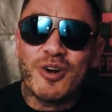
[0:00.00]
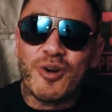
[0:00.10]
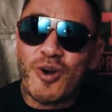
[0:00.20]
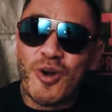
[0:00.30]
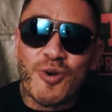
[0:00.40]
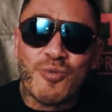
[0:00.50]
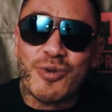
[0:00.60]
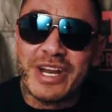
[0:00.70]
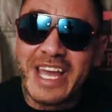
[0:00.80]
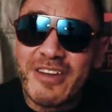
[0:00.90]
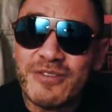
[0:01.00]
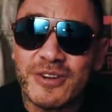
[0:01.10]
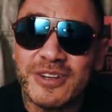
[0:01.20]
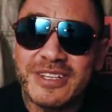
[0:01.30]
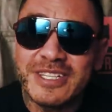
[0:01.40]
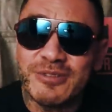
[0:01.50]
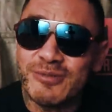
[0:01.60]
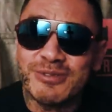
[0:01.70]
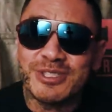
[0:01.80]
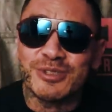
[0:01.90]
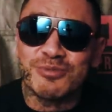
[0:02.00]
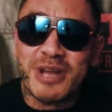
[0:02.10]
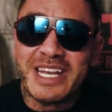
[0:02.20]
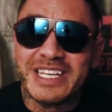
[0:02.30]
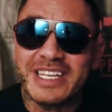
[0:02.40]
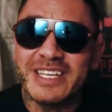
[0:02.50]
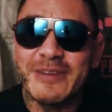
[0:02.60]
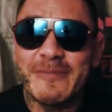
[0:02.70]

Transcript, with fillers: or, or whatever. We were just ready.